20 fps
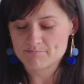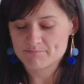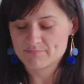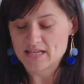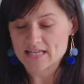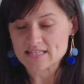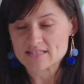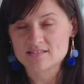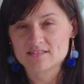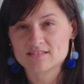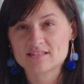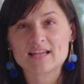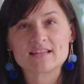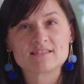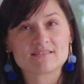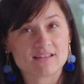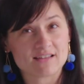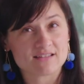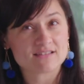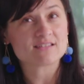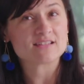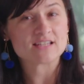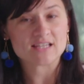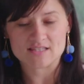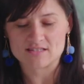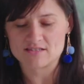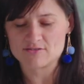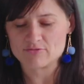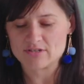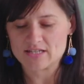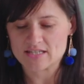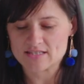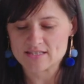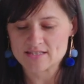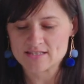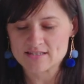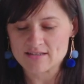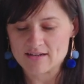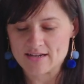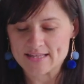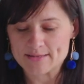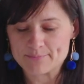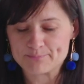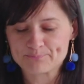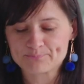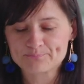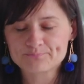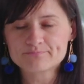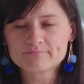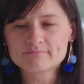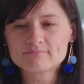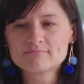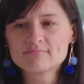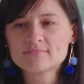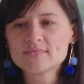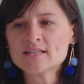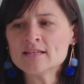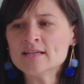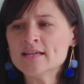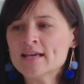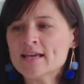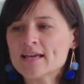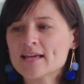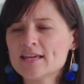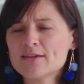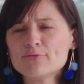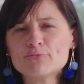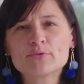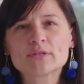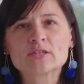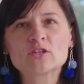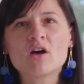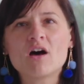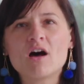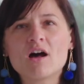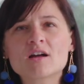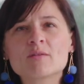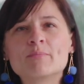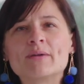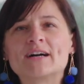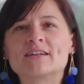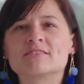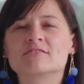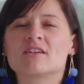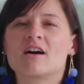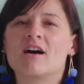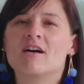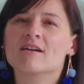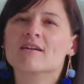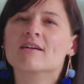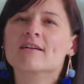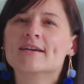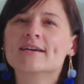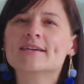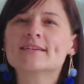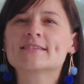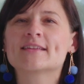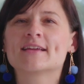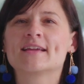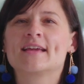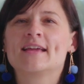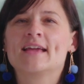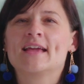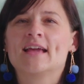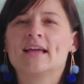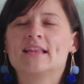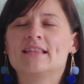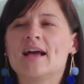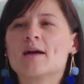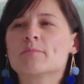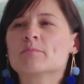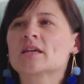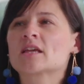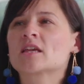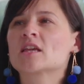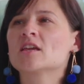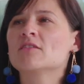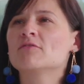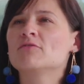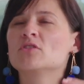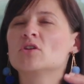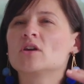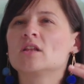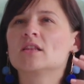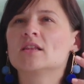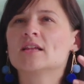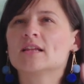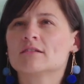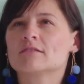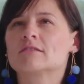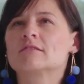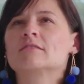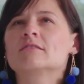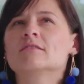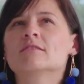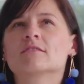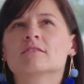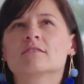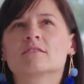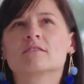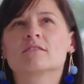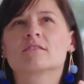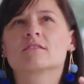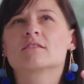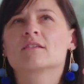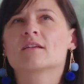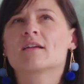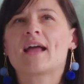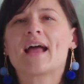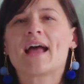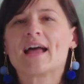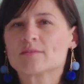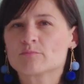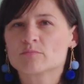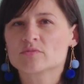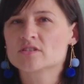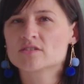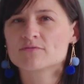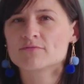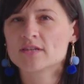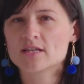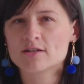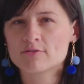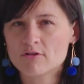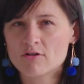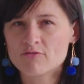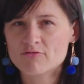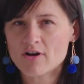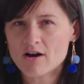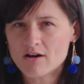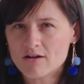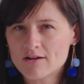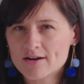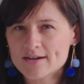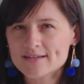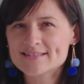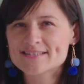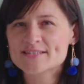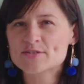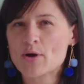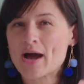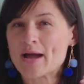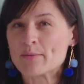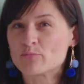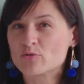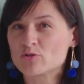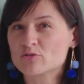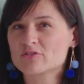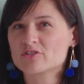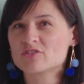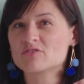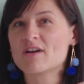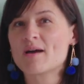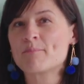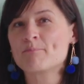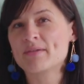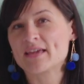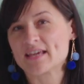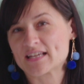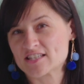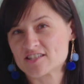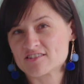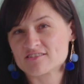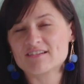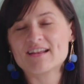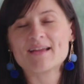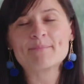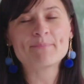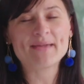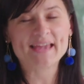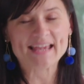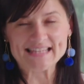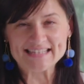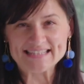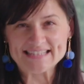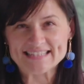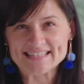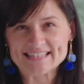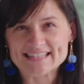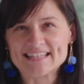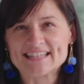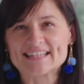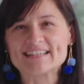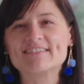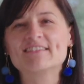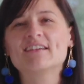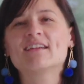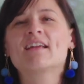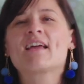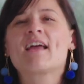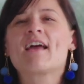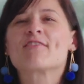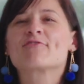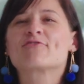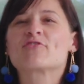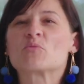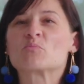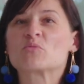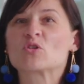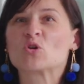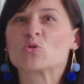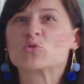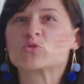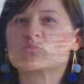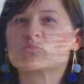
that's a historic site. If we talk about art, let me give you a little atmosphere of art. So I brought you a picture, a painting here from Claude